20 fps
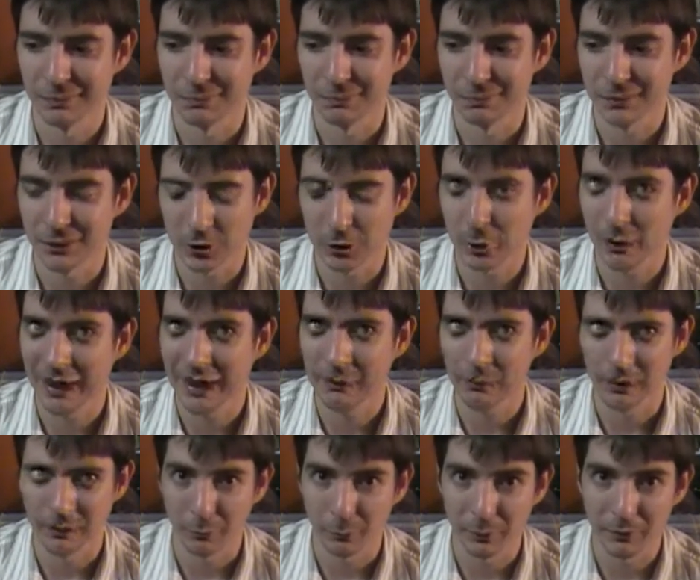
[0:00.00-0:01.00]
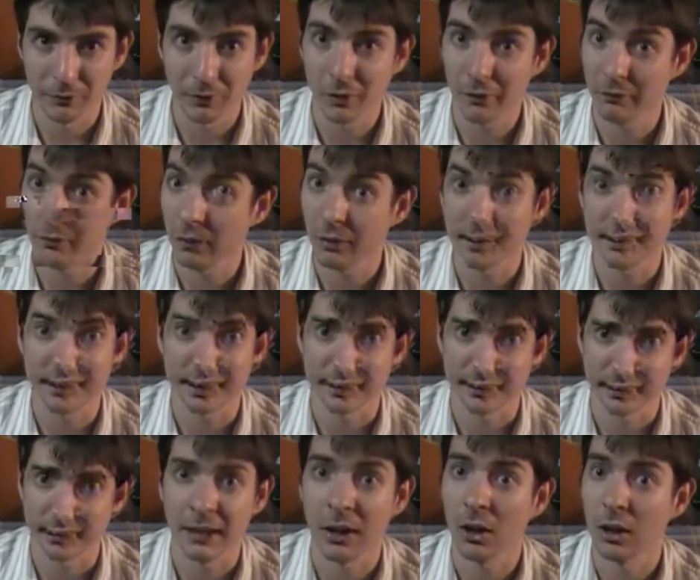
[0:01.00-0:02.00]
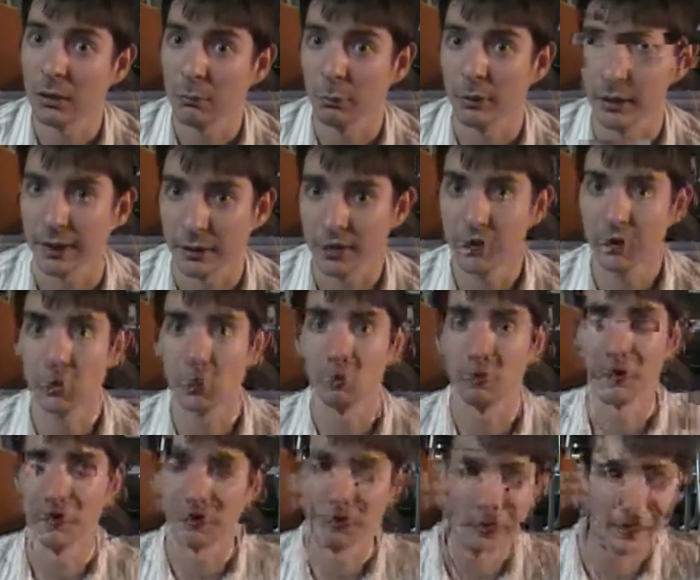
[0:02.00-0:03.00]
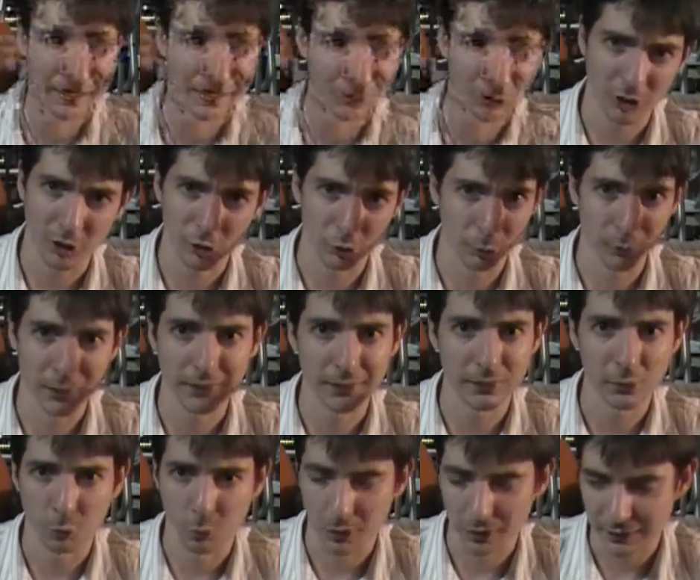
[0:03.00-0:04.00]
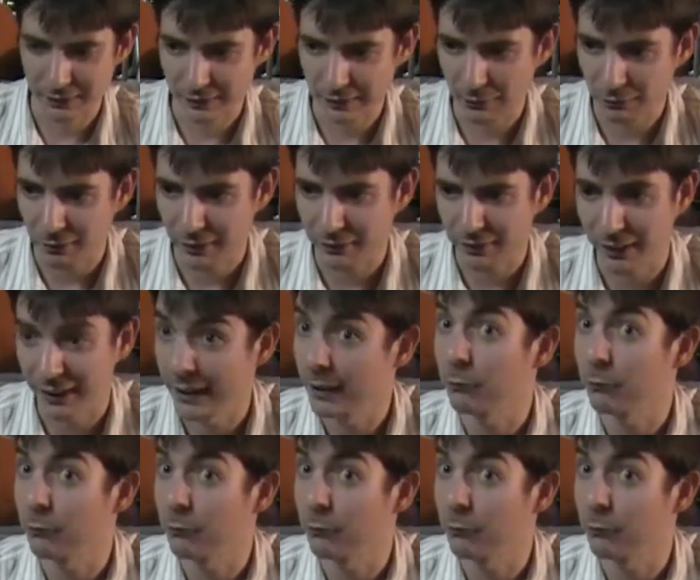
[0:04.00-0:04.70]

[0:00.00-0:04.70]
despite what we've all obviously seen Hollywood can do with, like, Josh Whedon's work and stuff like that.